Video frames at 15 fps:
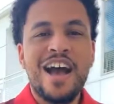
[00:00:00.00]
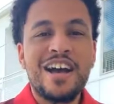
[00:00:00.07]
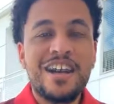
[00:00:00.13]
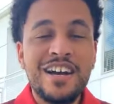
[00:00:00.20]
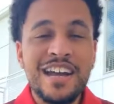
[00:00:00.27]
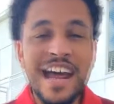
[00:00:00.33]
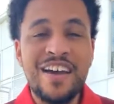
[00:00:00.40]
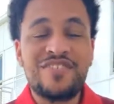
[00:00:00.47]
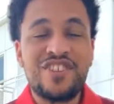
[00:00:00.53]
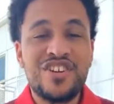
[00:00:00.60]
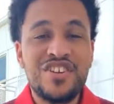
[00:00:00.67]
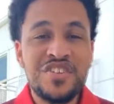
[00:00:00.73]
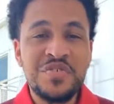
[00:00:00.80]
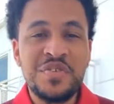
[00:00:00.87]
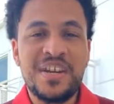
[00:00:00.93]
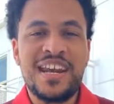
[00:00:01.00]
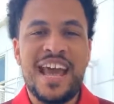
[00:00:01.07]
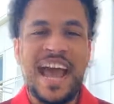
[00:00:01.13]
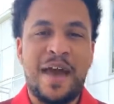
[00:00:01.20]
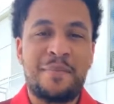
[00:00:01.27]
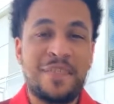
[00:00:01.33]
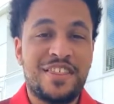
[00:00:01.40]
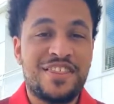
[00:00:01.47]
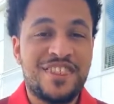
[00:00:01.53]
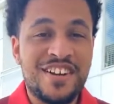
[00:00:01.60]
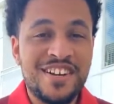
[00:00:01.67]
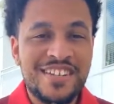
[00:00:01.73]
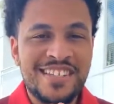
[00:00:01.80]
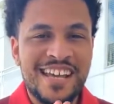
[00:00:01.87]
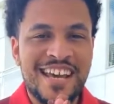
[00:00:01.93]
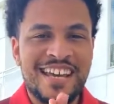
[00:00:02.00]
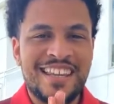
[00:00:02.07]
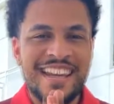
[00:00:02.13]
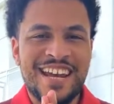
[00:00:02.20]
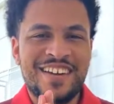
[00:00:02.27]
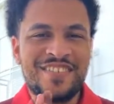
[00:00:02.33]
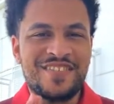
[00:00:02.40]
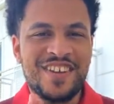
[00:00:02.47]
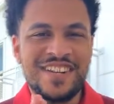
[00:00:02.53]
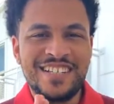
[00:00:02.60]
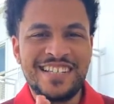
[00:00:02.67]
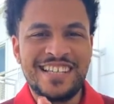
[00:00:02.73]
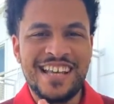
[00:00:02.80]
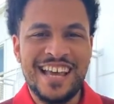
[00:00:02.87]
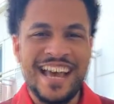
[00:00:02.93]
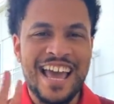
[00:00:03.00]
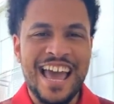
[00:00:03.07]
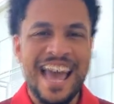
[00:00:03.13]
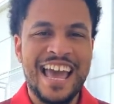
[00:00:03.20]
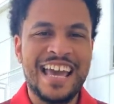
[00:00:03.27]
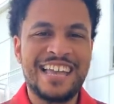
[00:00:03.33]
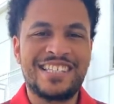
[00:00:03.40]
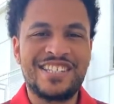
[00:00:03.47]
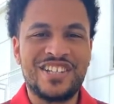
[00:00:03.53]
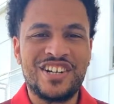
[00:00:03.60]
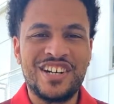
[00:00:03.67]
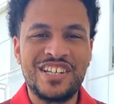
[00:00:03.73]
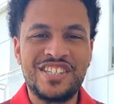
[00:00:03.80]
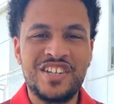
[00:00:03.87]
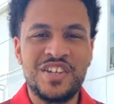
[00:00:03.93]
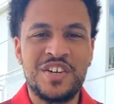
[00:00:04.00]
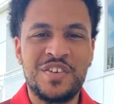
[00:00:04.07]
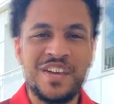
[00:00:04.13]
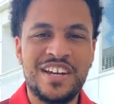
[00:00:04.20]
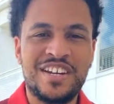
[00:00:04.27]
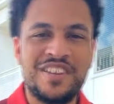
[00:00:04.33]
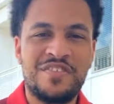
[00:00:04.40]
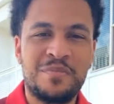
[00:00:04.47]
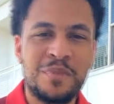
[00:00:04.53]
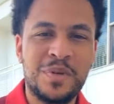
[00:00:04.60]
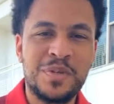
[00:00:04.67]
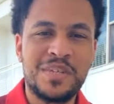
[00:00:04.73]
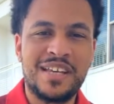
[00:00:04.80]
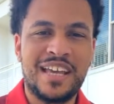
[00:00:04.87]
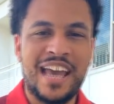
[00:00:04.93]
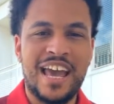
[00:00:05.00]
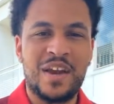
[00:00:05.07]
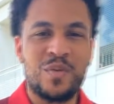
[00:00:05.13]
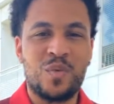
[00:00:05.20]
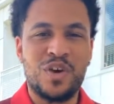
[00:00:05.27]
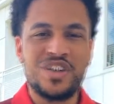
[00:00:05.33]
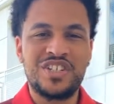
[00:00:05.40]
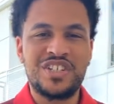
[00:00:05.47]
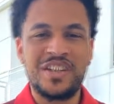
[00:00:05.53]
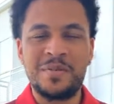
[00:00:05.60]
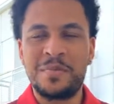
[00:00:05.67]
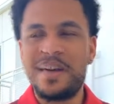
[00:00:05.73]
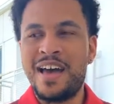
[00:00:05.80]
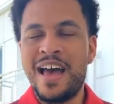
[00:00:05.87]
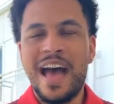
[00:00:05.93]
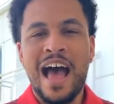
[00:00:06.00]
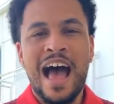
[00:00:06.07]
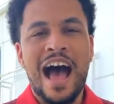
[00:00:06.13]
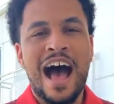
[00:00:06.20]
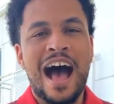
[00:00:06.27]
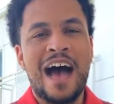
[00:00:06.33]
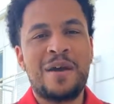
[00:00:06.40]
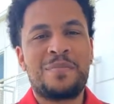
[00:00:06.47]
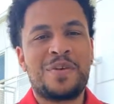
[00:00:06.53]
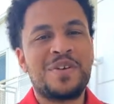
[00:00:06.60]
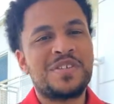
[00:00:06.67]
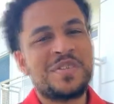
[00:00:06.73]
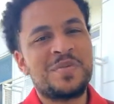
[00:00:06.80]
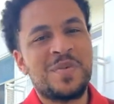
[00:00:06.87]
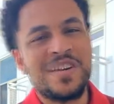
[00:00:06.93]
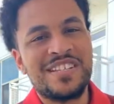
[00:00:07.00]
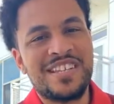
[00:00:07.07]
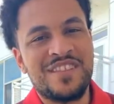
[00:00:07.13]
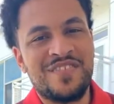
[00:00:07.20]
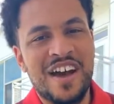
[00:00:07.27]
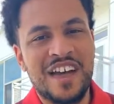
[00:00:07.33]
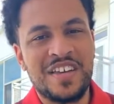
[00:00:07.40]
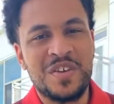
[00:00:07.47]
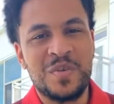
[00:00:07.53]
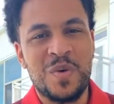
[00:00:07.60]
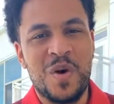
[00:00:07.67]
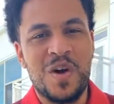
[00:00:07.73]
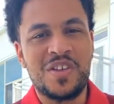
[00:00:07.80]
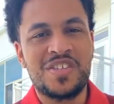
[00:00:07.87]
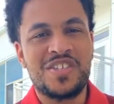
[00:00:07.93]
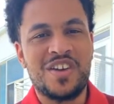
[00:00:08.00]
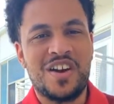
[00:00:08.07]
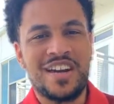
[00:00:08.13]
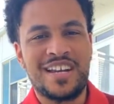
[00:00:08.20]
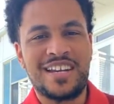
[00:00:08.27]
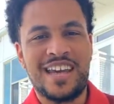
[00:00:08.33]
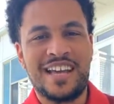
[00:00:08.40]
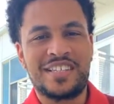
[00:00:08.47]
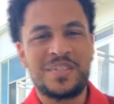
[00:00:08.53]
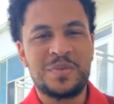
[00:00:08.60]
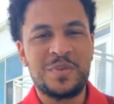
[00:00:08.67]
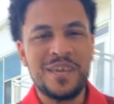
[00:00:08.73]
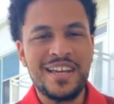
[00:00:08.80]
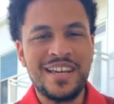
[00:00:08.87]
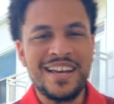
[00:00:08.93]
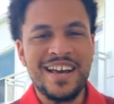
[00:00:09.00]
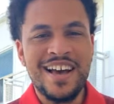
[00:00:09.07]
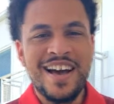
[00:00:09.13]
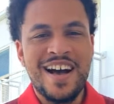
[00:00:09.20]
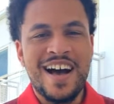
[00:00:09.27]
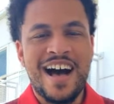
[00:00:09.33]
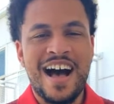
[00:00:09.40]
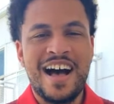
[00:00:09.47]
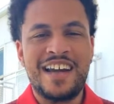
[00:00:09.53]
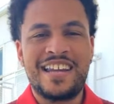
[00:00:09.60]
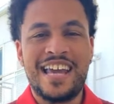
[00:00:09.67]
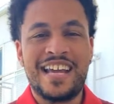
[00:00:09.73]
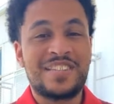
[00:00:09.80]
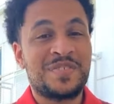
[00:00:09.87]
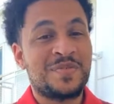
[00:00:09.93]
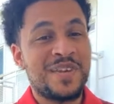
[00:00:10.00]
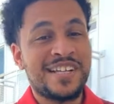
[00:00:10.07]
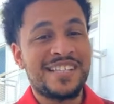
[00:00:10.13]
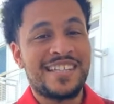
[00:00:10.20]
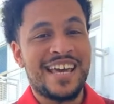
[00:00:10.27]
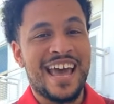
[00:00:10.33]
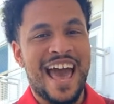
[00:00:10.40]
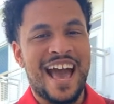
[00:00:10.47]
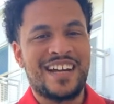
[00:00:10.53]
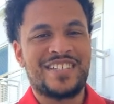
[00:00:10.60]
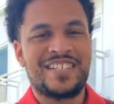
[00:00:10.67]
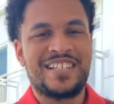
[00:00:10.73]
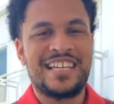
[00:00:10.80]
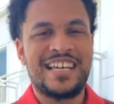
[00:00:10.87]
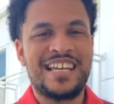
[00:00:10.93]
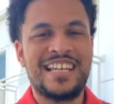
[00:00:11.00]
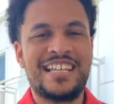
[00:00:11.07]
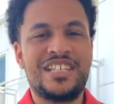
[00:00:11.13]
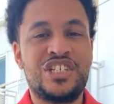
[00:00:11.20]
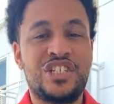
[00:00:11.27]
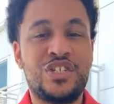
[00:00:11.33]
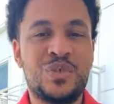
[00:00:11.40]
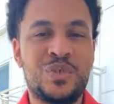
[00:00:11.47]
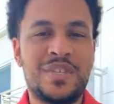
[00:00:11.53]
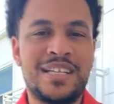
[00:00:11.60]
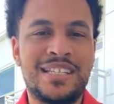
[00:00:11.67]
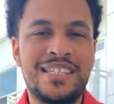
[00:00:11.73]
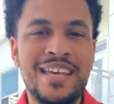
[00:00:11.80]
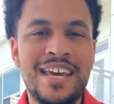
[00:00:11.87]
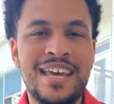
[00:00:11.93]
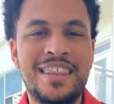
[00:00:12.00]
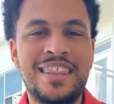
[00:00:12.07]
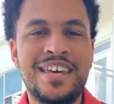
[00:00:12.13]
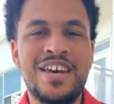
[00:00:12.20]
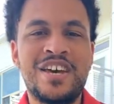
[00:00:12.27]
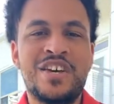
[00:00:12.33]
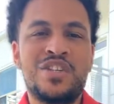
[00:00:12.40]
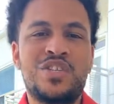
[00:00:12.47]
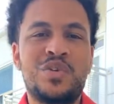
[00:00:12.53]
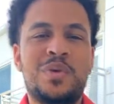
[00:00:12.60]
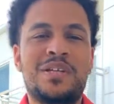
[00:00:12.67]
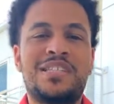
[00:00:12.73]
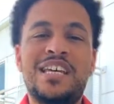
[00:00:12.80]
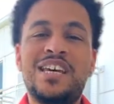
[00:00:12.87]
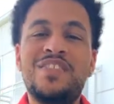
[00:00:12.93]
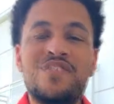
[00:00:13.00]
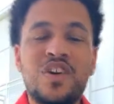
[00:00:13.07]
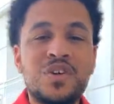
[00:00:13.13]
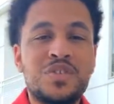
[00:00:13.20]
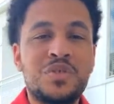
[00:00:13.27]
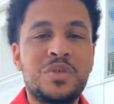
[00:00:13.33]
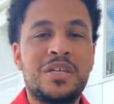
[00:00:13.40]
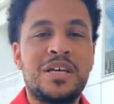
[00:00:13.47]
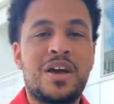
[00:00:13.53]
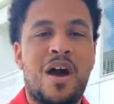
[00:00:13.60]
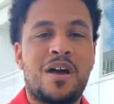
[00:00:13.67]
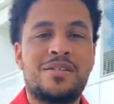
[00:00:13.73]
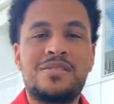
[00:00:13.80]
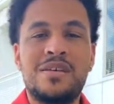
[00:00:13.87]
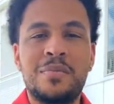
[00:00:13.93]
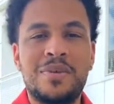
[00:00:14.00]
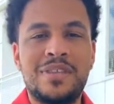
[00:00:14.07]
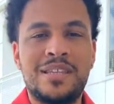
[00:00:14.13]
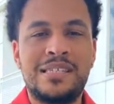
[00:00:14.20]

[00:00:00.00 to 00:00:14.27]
Good afternoon and happy Thursday, Atlanta First. It's Chris, your Director of Music and Worship. I personally wanted to invite you all starting next week, next Wednesday actually, June the 10th, to attend virtually our Summer in